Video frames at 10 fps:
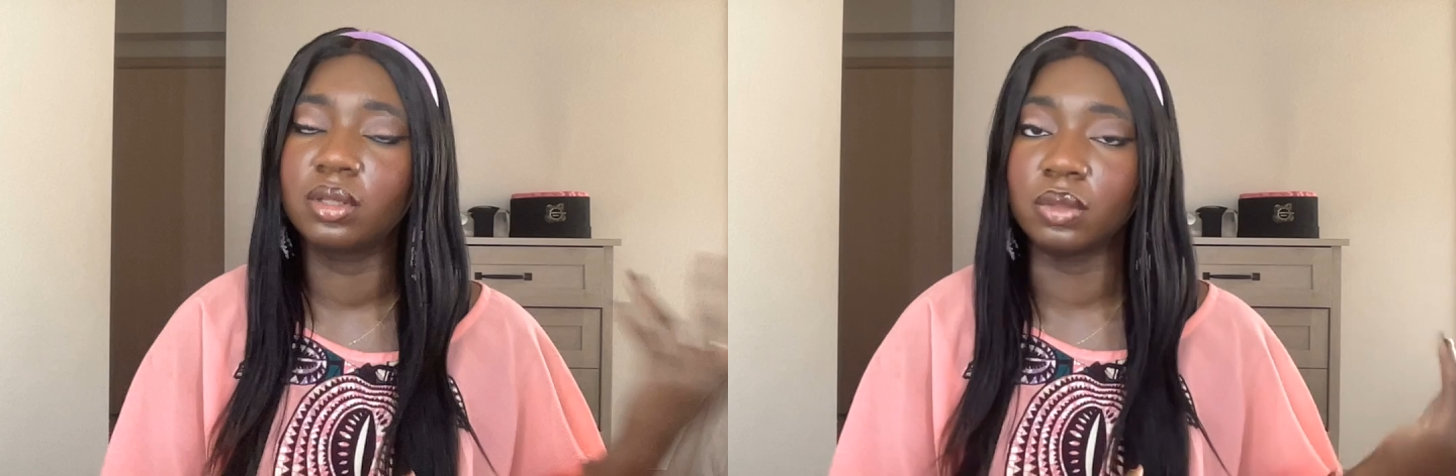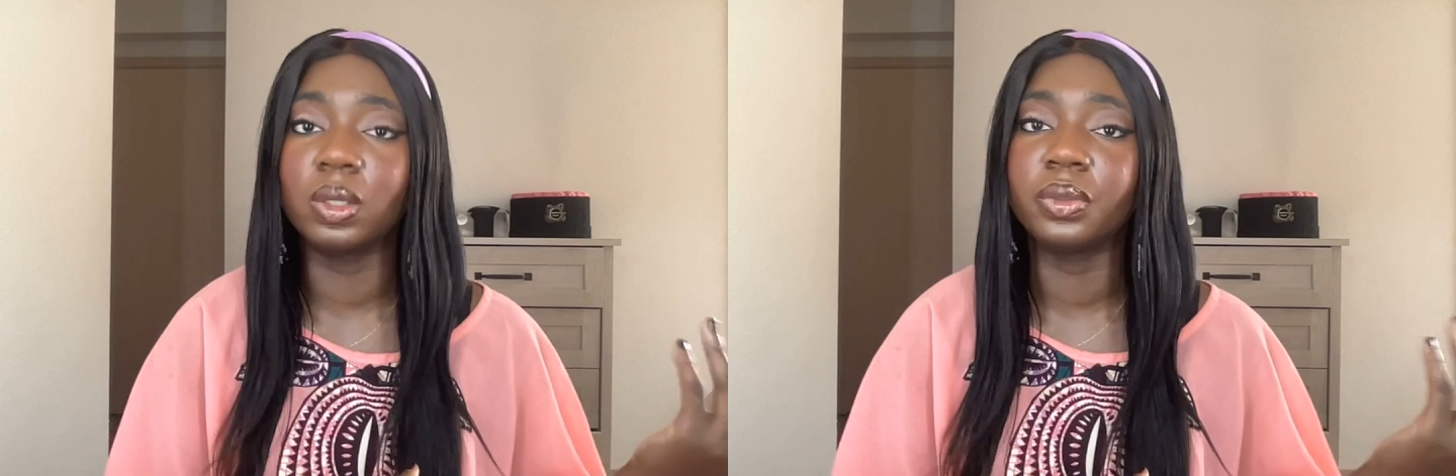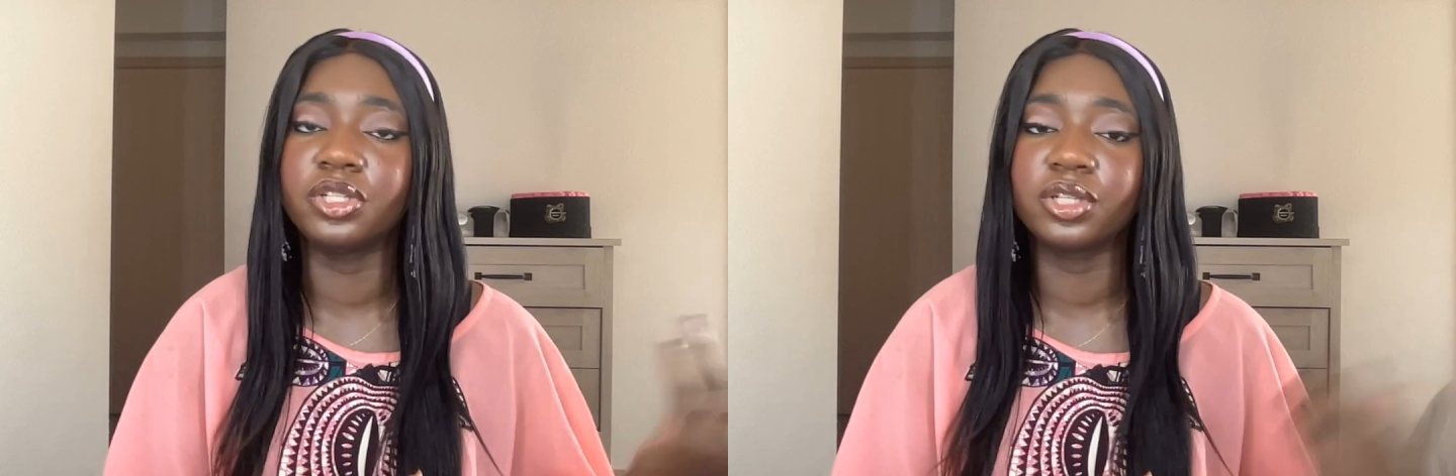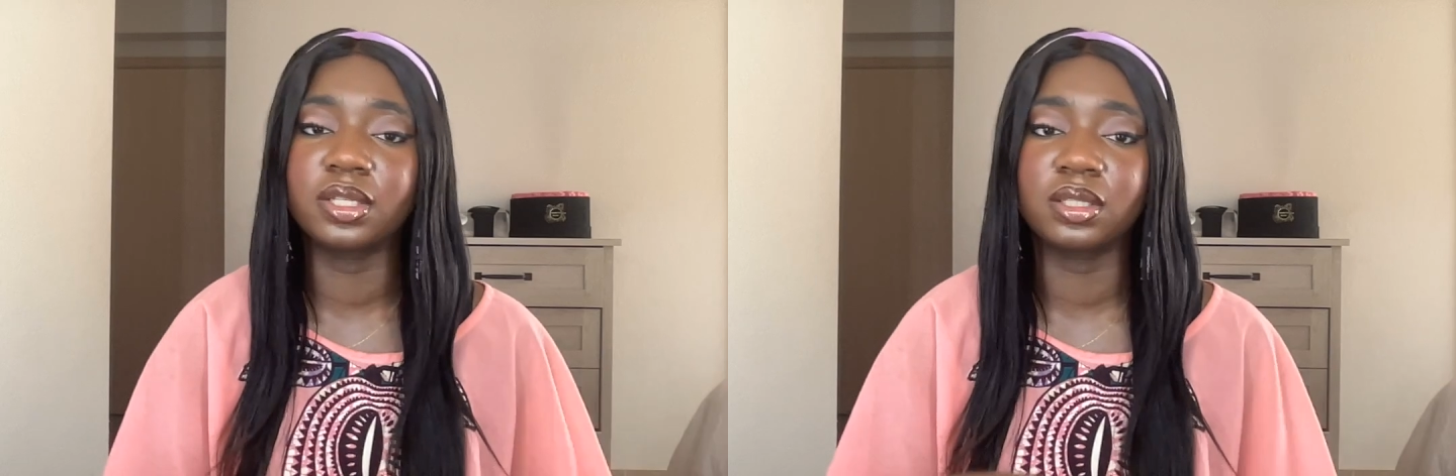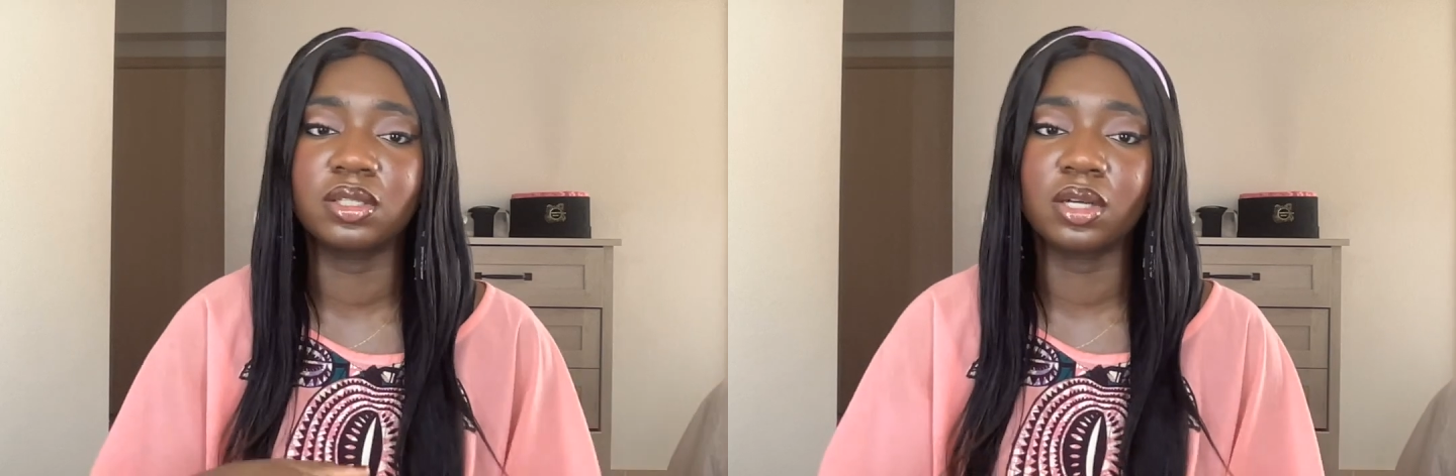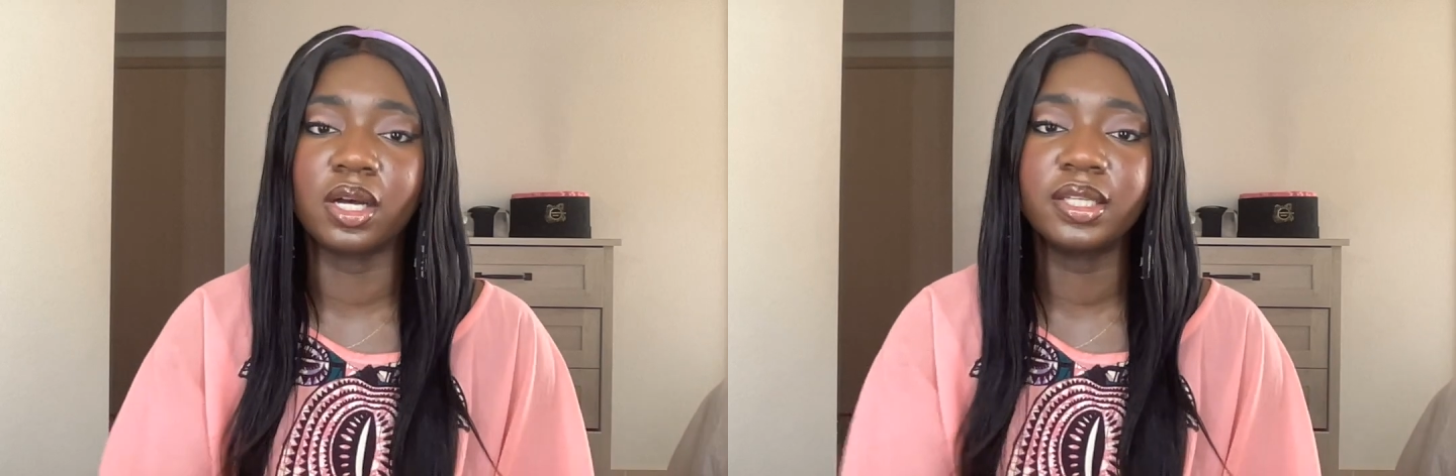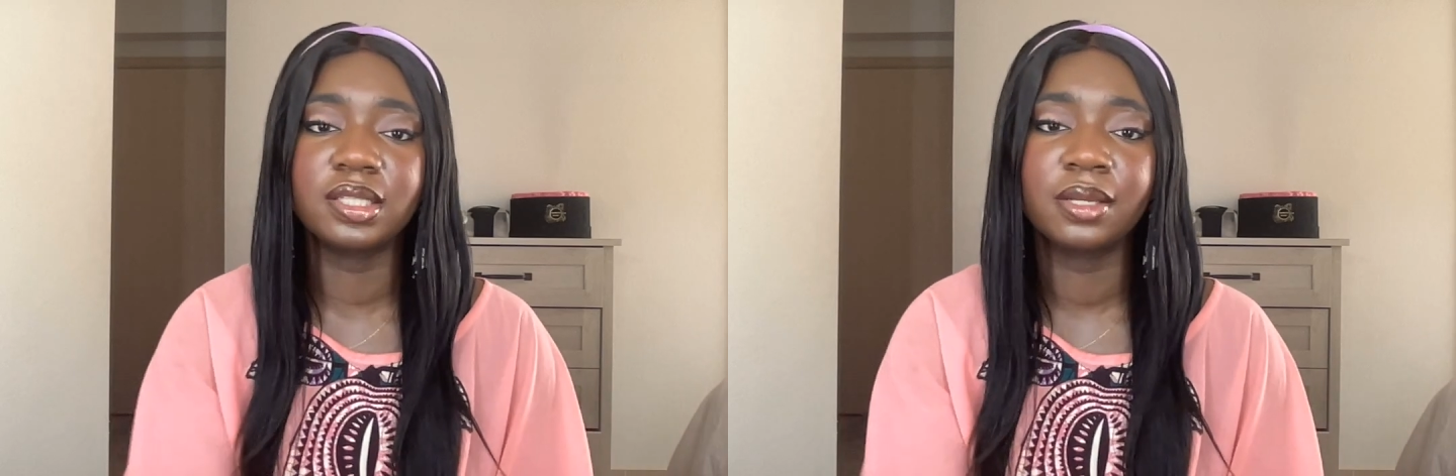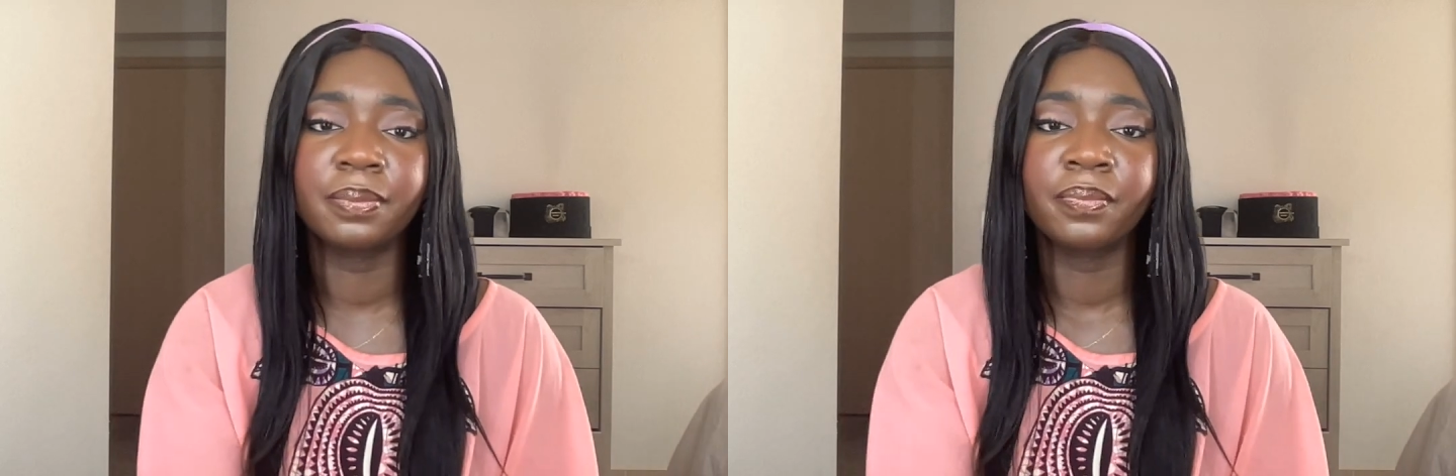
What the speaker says: the one we just discussed.